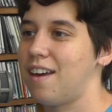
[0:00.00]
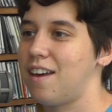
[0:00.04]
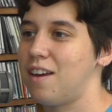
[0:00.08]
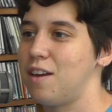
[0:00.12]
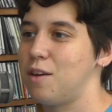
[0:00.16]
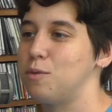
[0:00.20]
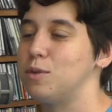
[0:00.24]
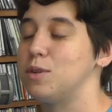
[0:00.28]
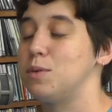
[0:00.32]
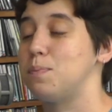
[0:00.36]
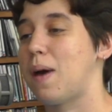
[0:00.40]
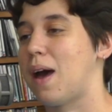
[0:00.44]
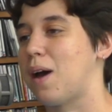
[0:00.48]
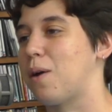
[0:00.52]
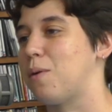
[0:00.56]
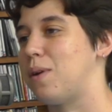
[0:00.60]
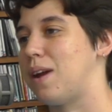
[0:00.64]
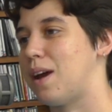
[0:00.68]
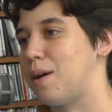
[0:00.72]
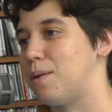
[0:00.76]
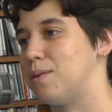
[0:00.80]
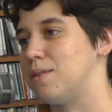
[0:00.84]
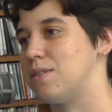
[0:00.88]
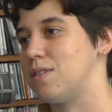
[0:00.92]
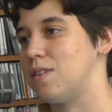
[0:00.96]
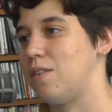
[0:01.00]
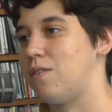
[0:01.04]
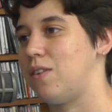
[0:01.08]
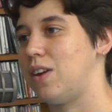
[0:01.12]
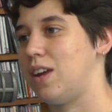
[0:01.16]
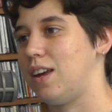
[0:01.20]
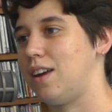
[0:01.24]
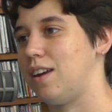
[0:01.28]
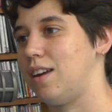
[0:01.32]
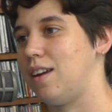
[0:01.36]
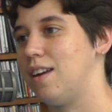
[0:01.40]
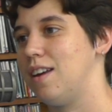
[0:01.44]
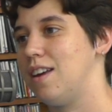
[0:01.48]
It was back when I was
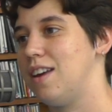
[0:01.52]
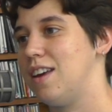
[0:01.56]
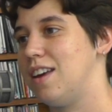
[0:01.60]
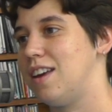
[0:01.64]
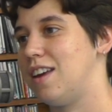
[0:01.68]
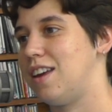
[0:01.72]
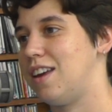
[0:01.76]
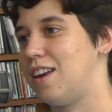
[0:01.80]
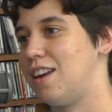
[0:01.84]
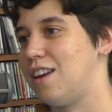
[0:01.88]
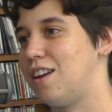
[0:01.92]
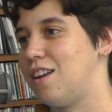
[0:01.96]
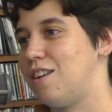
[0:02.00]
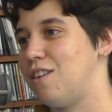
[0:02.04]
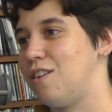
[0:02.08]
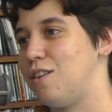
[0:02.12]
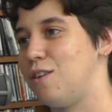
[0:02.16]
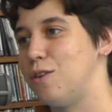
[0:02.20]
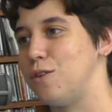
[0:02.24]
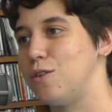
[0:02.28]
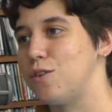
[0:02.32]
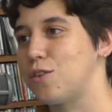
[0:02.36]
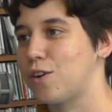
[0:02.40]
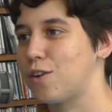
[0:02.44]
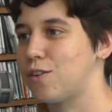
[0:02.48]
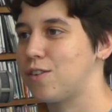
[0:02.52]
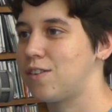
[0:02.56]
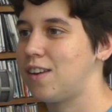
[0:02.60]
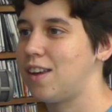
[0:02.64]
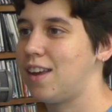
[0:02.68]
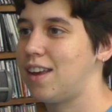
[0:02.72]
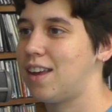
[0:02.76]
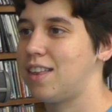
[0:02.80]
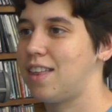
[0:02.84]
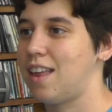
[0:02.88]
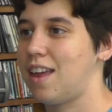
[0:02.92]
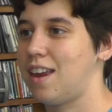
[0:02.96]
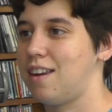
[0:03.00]
living in New Jersey,
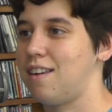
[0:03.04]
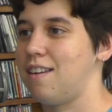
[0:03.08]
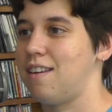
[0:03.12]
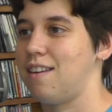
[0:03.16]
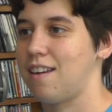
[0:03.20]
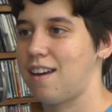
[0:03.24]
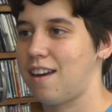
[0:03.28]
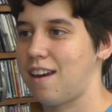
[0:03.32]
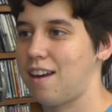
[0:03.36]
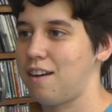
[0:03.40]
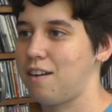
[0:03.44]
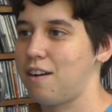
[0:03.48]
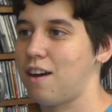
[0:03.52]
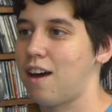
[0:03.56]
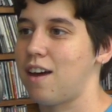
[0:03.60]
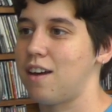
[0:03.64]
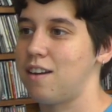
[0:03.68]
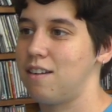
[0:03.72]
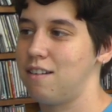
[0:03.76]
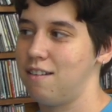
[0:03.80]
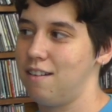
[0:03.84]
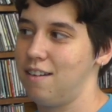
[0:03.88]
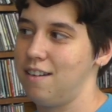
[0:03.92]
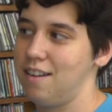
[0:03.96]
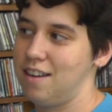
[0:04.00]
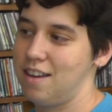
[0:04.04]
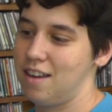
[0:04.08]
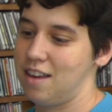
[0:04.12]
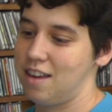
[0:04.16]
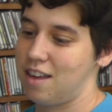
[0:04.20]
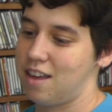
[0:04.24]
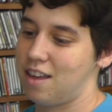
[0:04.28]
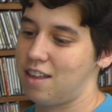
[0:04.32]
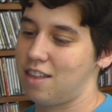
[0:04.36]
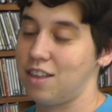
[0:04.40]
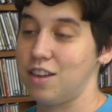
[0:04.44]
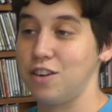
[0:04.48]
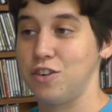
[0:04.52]
and then I got
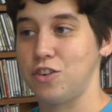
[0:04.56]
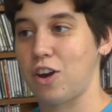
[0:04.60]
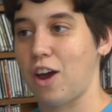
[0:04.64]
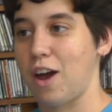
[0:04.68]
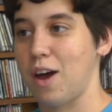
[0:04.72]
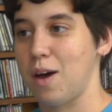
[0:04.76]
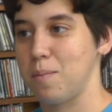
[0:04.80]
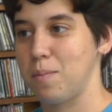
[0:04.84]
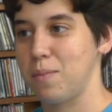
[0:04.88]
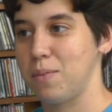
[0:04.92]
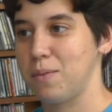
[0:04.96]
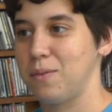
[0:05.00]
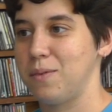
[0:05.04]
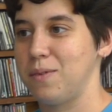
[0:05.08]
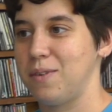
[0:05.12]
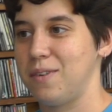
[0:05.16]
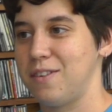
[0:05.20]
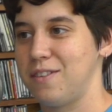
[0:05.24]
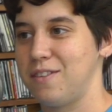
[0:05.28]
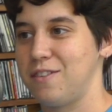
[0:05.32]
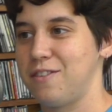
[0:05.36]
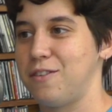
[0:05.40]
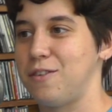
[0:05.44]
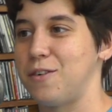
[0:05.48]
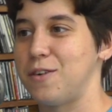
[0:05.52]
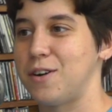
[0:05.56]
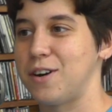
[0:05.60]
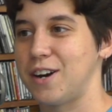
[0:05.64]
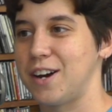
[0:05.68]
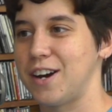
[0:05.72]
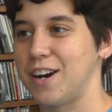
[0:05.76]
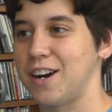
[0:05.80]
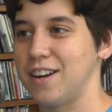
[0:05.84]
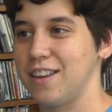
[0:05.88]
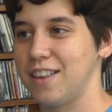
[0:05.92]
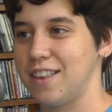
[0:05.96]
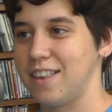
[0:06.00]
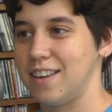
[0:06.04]
the job
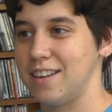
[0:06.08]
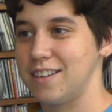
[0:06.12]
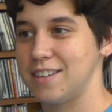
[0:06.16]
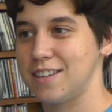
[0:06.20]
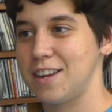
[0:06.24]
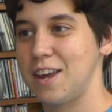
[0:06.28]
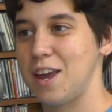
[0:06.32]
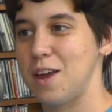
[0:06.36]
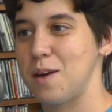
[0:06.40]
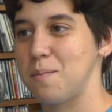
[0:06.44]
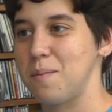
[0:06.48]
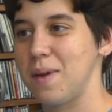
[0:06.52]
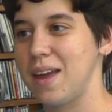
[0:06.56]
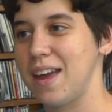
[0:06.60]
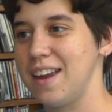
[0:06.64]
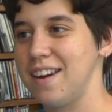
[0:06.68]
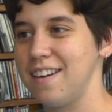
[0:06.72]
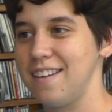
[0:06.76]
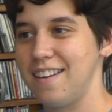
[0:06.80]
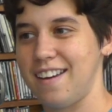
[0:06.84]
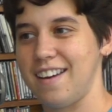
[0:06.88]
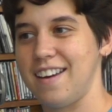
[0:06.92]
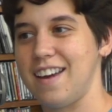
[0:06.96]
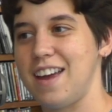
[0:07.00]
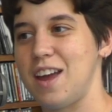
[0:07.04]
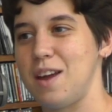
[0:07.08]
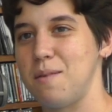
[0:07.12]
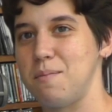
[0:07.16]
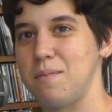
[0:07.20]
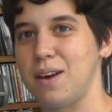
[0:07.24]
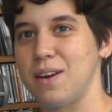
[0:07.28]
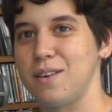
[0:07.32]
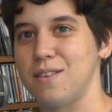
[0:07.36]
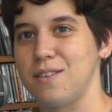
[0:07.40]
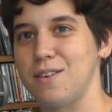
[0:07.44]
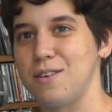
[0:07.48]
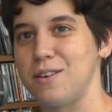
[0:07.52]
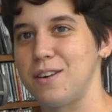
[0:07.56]
for this campaign and came
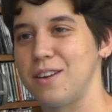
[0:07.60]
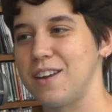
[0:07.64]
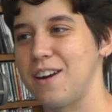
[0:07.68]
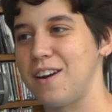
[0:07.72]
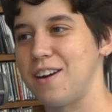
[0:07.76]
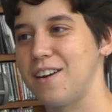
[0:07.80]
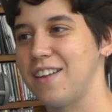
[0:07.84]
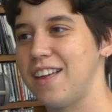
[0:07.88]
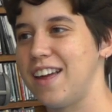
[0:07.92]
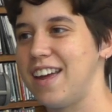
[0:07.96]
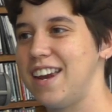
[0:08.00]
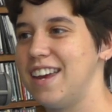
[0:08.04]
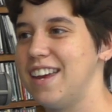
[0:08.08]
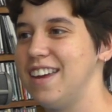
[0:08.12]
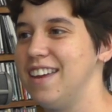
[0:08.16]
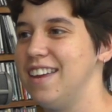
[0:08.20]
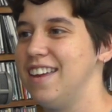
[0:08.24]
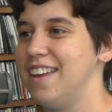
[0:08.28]
down to North Carolina.